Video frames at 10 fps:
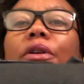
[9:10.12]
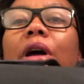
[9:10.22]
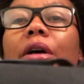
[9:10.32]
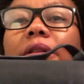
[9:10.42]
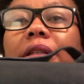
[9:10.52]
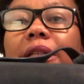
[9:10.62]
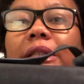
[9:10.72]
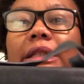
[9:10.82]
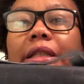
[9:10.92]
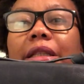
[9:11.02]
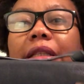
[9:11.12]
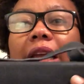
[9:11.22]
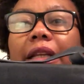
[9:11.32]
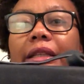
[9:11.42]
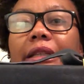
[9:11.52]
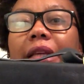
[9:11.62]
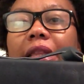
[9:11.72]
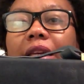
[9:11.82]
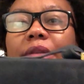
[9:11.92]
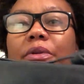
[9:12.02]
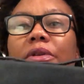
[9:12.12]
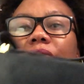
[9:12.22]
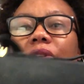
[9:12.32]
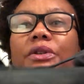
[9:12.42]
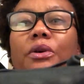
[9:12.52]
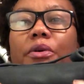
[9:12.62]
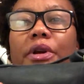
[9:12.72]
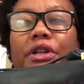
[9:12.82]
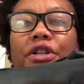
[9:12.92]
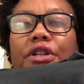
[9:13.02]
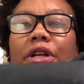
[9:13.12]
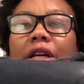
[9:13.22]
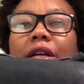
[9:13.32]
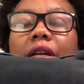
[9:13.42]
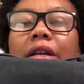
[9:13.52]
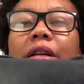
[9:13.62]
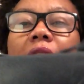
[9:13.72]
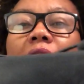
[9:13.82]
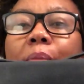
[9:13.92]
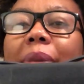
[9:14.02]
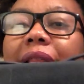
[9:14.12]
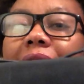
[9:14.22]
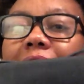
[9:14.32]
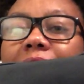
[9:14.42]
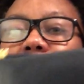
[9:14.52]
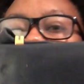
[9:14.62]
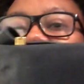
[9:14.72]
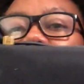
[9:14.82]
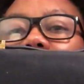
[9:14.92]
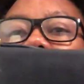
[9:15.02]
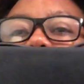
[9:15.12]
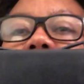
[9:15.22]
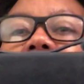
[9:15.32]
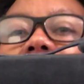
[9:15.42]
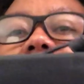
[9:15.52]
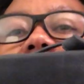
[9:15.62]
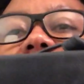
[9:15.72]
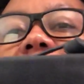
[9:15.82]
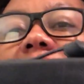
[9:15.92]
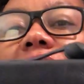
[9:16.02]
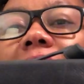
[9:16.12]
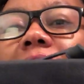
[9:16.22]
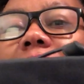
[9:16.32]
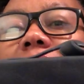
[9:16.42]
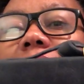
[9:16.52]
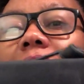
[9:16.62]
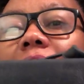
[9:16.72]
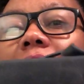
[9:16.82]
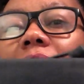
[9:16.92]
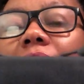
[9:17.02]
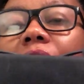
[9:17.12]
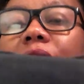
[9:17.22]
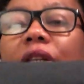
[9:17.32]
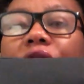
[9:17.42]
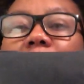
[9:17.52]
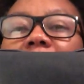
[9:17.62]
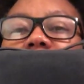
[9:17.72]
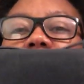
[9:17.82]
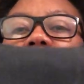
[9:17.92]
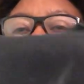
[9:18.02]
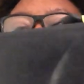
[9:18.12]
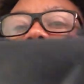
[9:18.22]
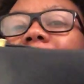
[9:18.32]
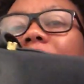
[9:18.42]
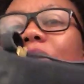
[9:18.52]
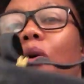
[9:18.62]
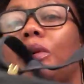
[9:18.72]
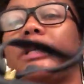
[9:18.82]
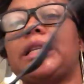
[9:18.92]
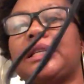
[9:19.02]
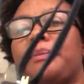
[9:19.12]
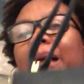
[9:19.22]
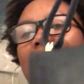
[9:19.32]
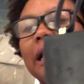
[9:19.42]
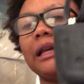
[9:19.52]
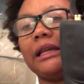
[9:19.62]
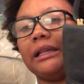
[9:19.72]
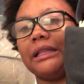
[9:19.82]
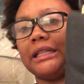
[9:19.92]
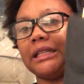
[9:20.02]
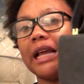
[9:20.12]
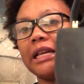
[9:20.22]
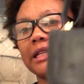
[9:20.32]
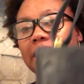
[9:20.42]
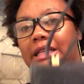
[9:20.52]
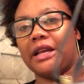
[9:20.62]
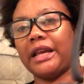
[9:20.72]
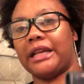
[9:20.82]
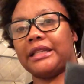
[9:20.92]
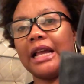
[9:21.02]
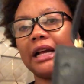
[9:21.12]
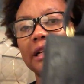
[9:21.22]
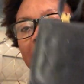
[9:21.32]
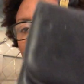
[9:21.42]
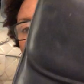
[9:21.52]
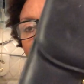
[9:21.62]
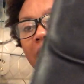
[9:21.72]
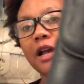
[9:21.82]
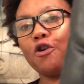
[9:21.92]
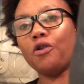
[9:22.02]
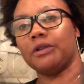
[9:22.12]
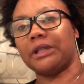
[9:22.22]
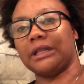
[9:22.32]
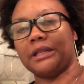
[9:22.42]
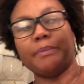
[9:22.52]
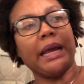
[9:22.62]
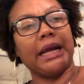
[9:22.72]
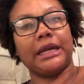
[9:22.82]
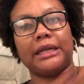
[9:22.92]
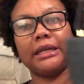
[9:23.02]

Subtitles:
know how this dent. I think it's because of the storage. But this is a pretty bag. I wish it didn't have the dent, because it reminds me of the MS Constance bag. The design is exactly the Constance bag,